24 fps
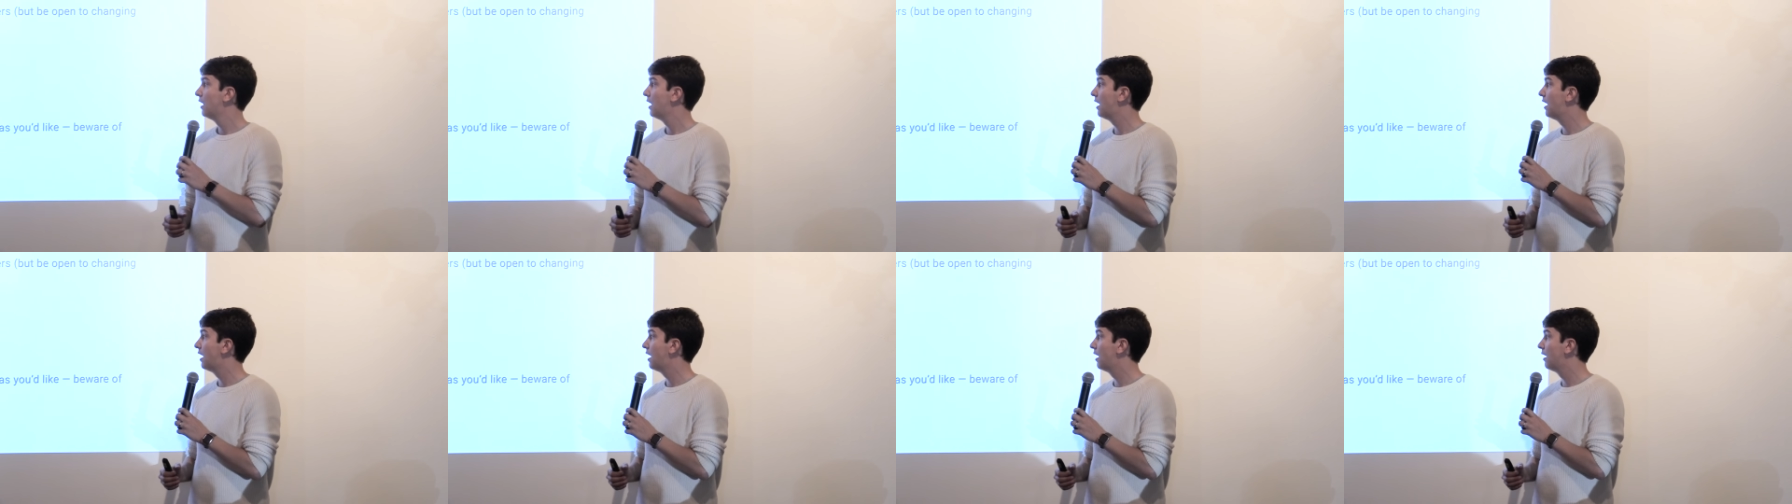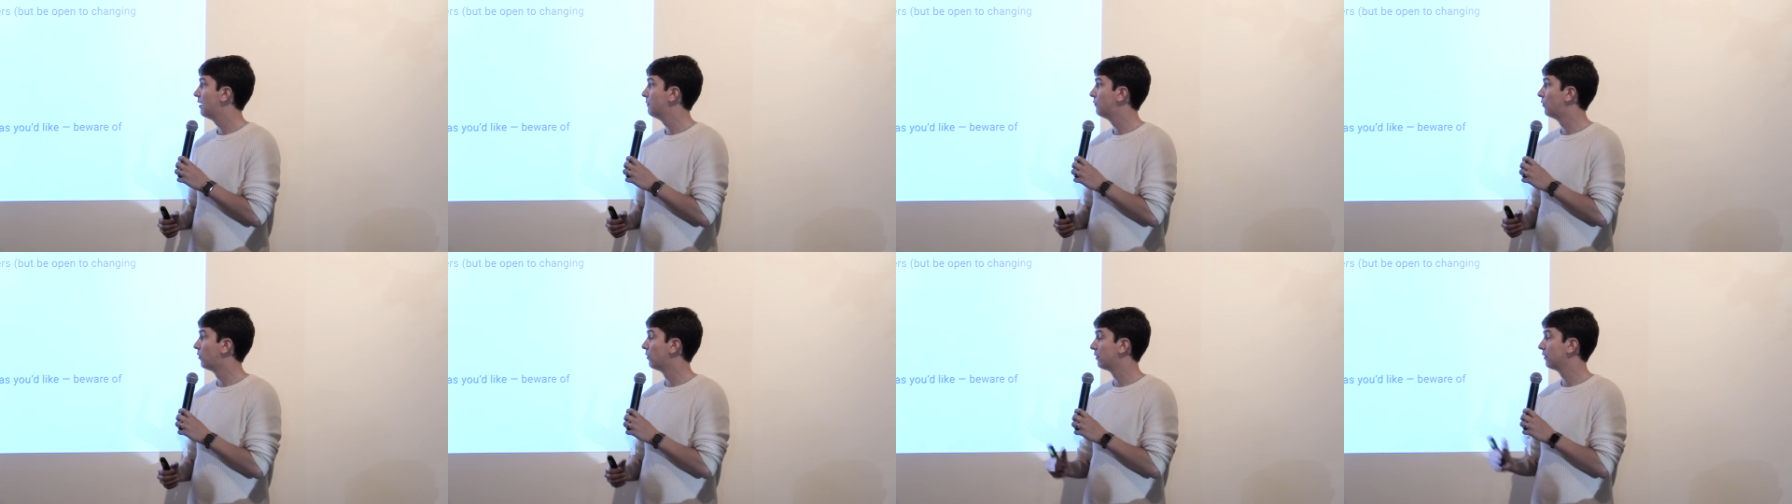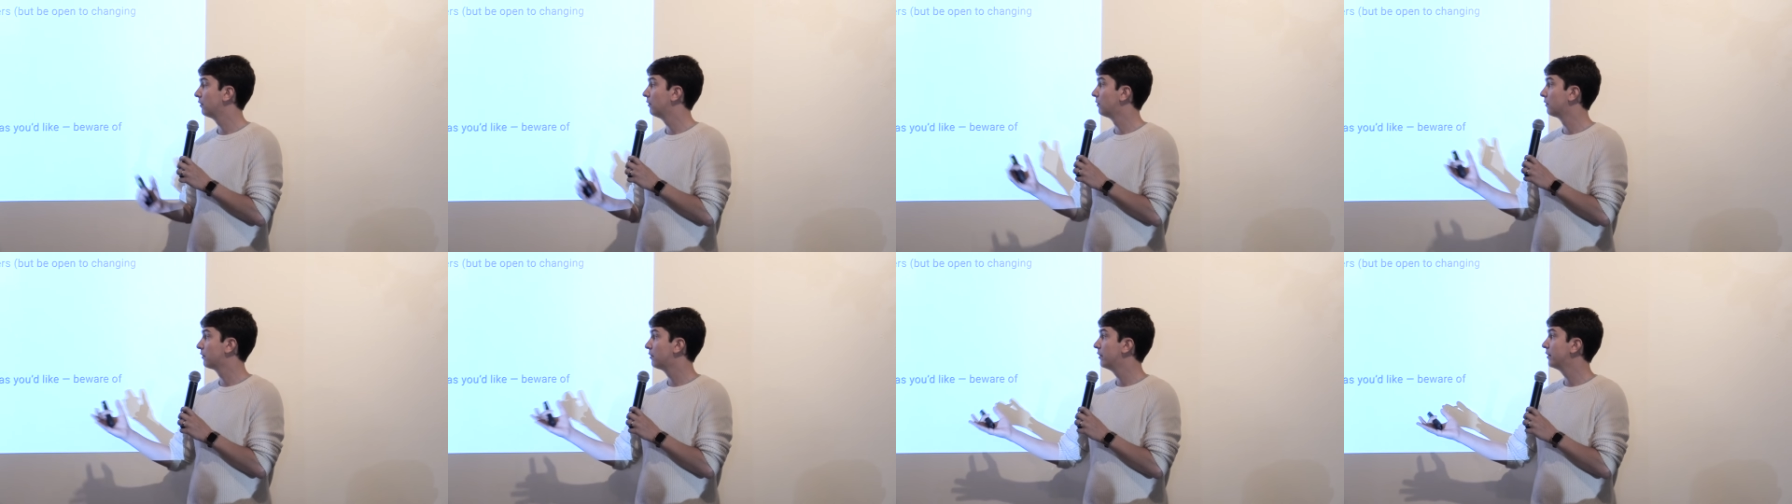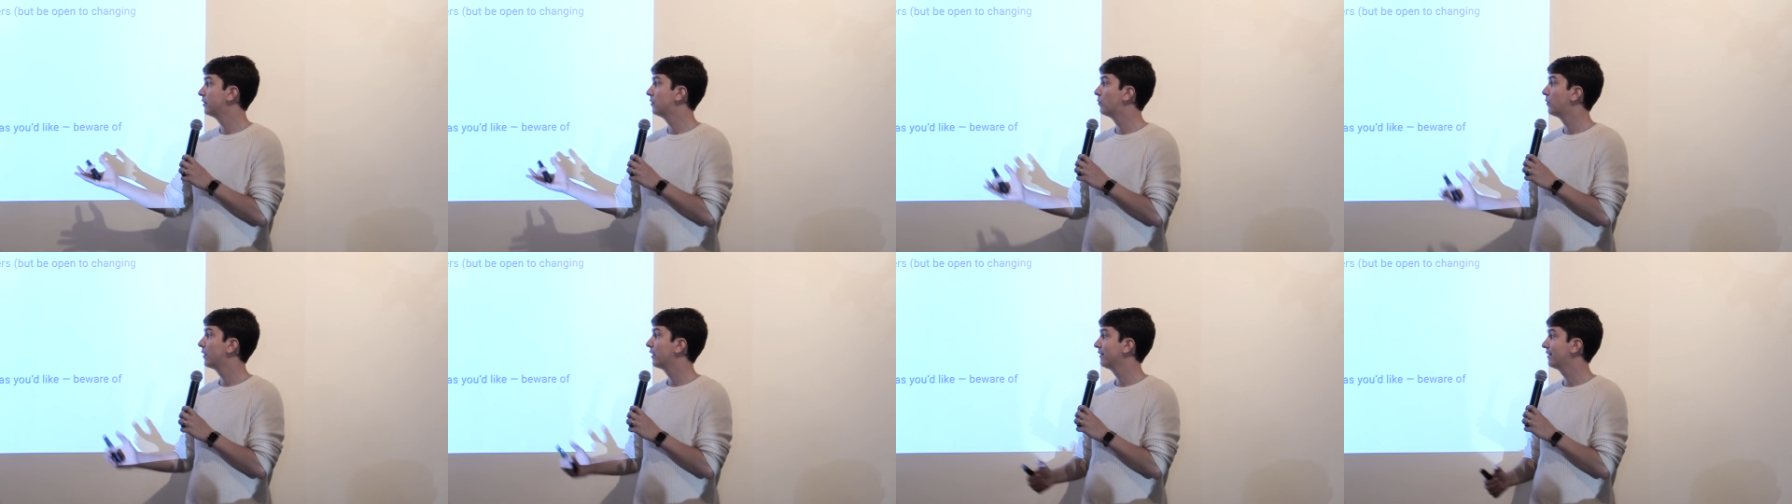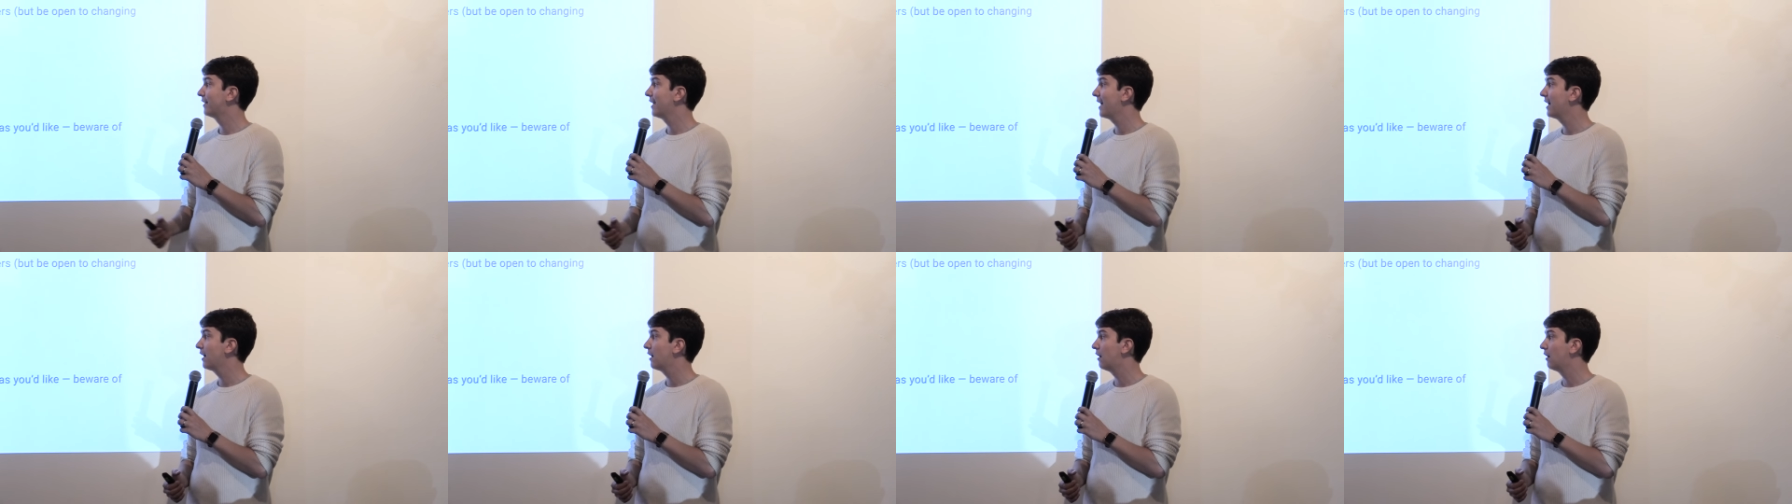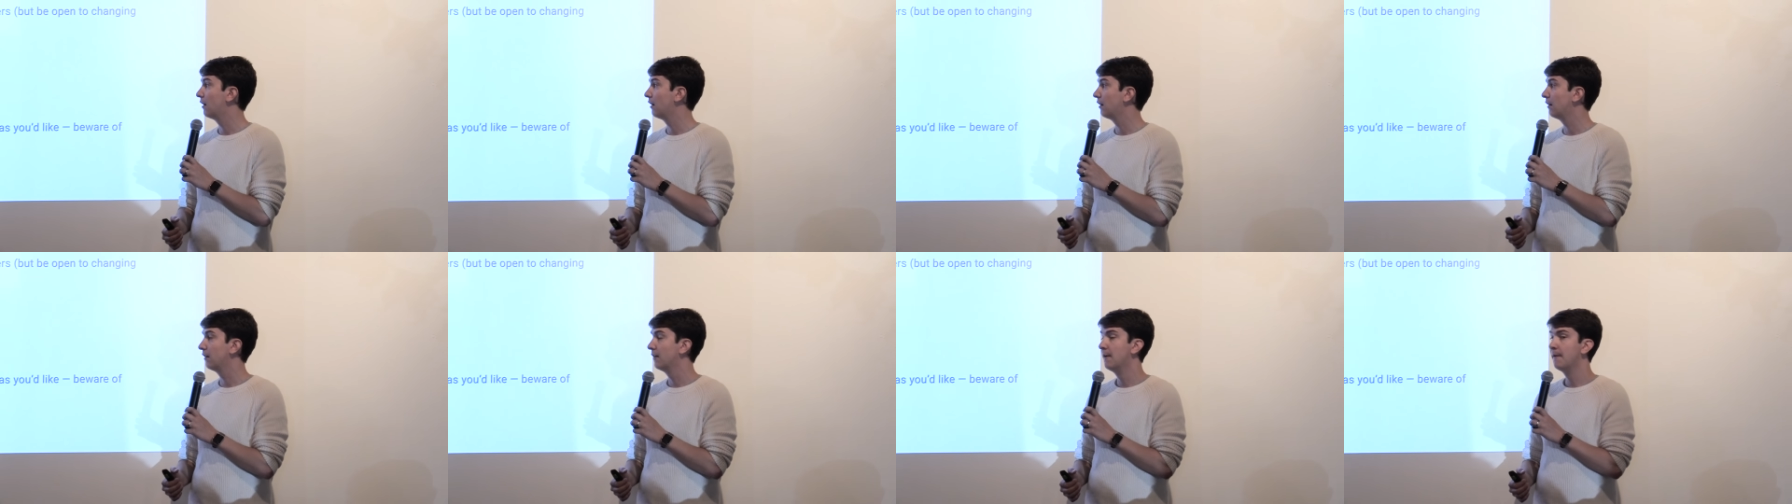or going to where they
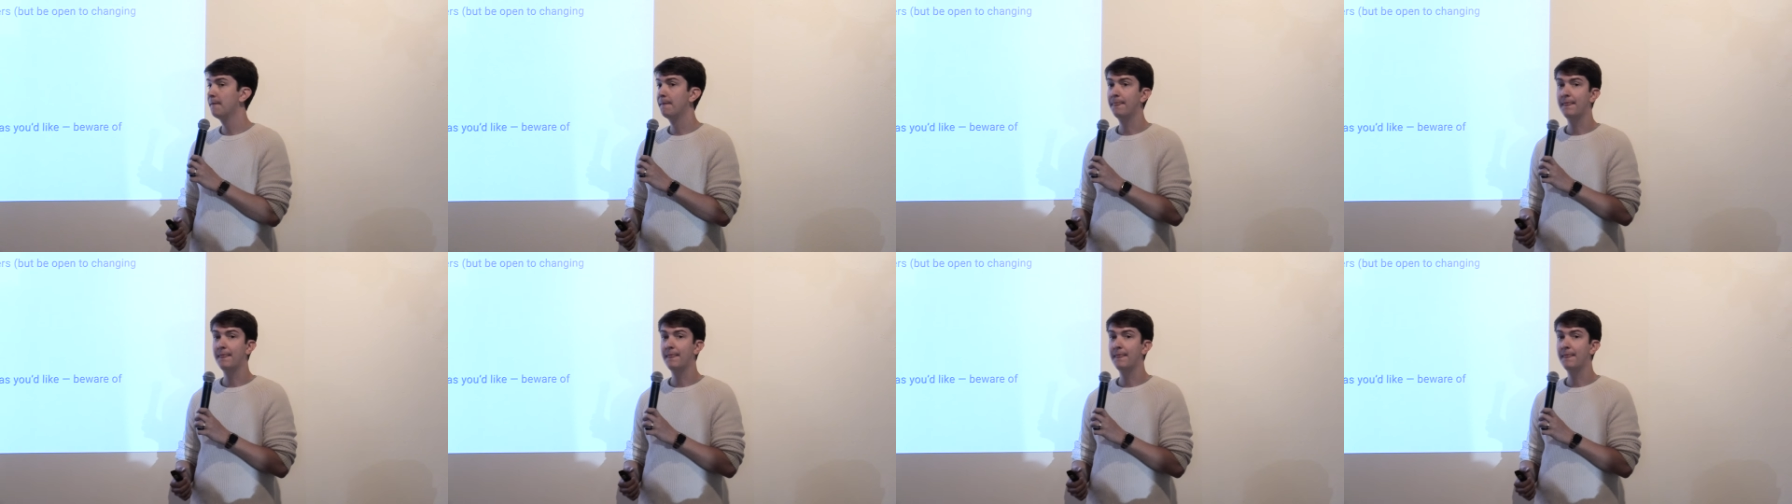are